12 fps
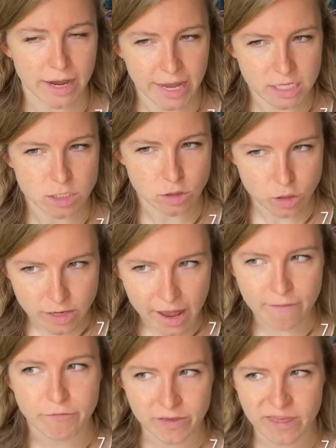I had to learn
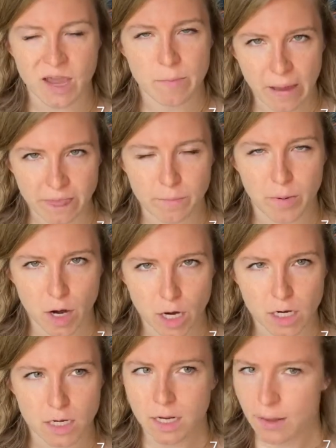everything about the
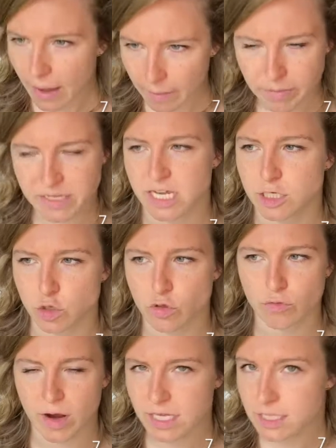park and potential
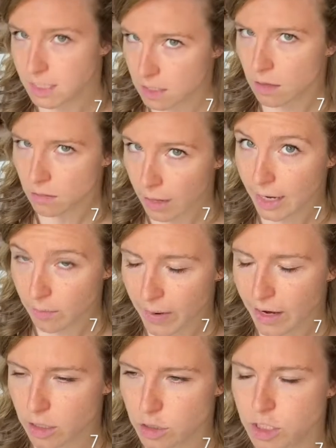threats like
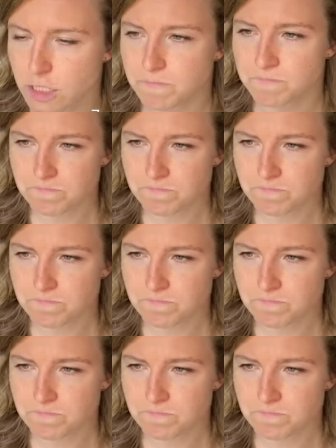bears.